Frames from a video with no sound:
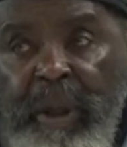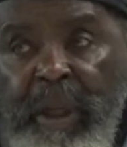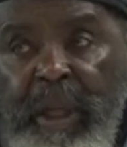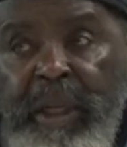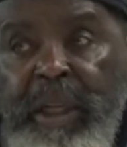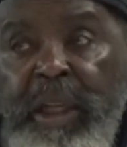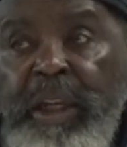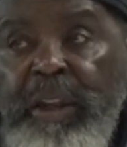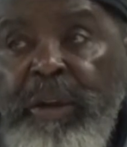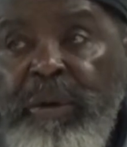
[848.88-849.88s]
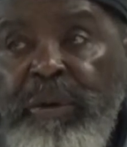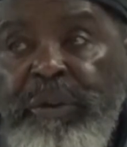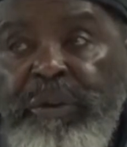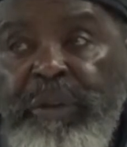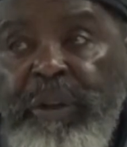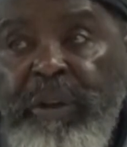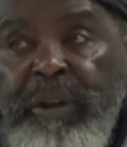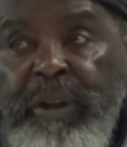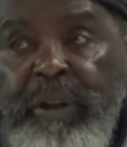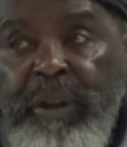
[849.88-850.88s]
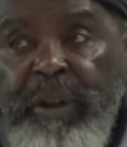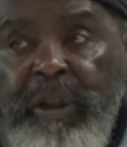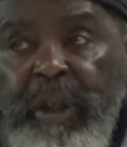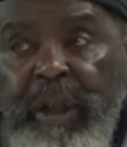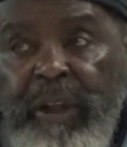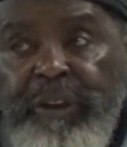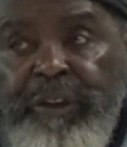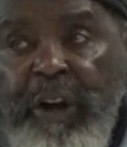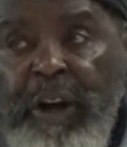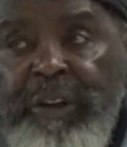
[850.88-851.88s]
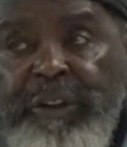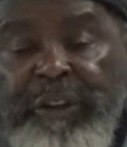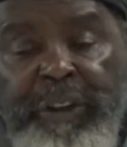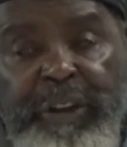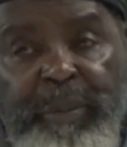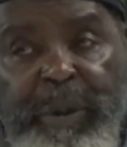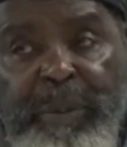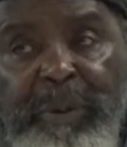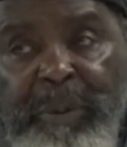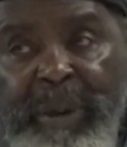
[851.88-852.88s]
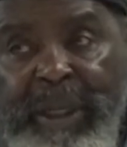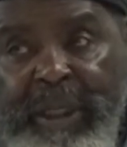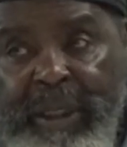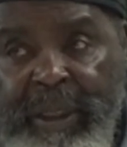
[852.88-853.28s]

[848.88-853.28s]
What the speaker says: And none of those charges that the people make,